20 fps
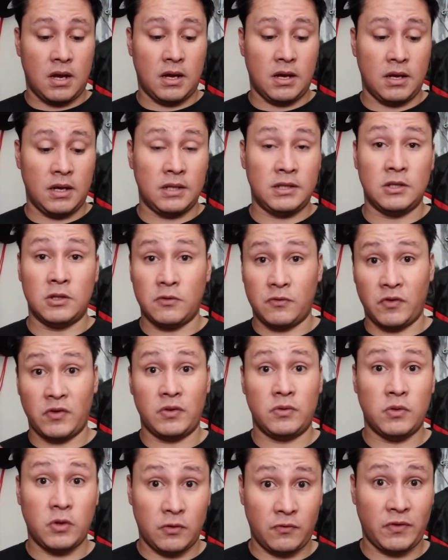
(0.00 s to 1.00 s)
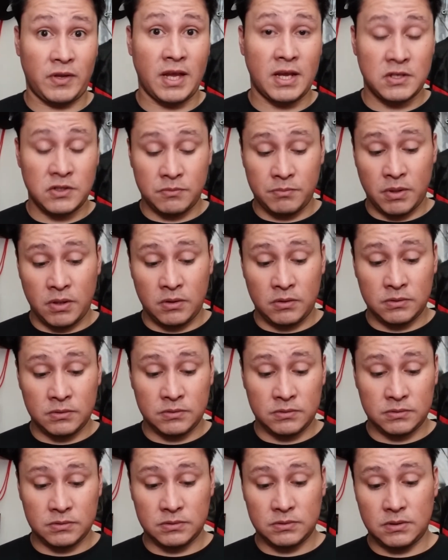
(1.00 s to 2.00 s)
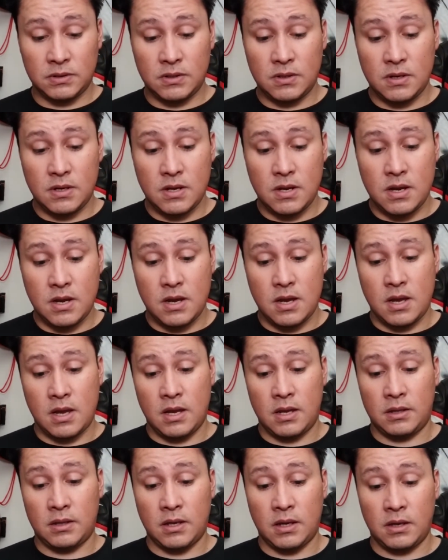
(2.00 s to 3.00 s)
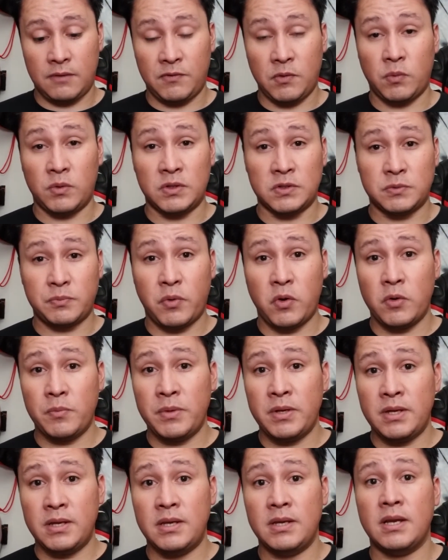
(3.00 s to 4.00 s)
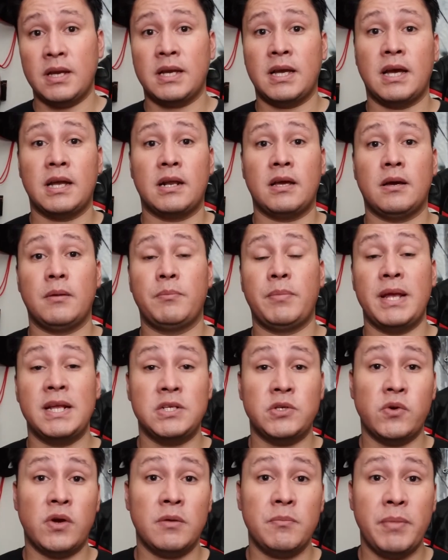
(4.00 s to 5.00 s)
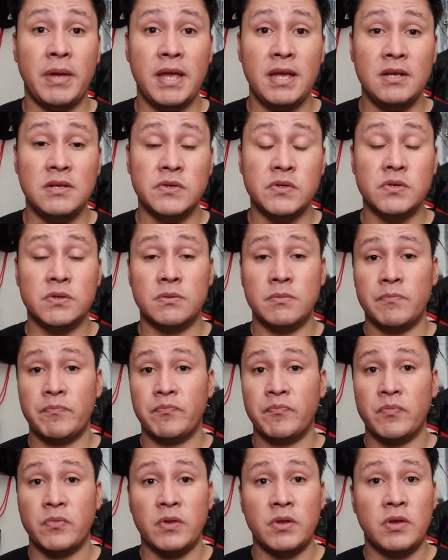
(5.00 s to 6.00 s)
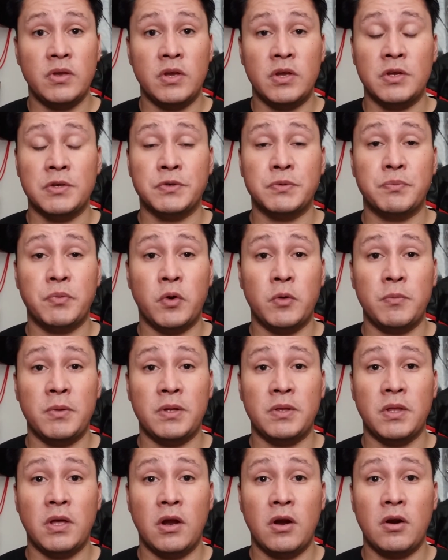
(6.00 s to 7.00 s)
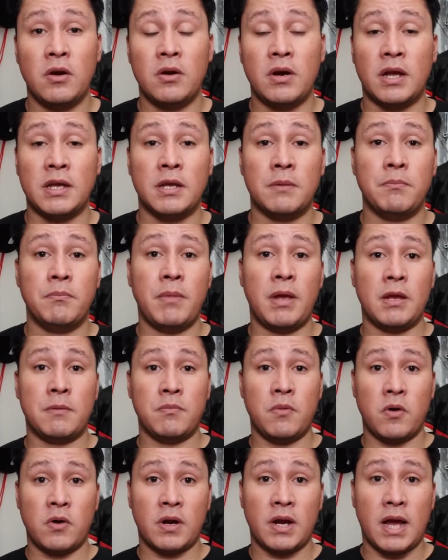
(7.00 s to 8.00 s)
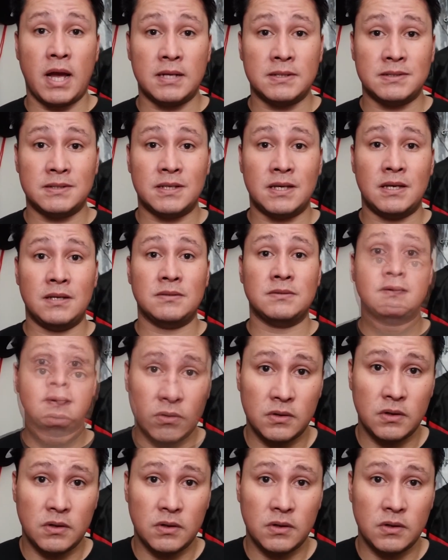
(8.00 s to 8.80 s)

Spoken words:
hit the notification bell. And if you want to support me, I got a Patreon page. You can support me there. I can make more content.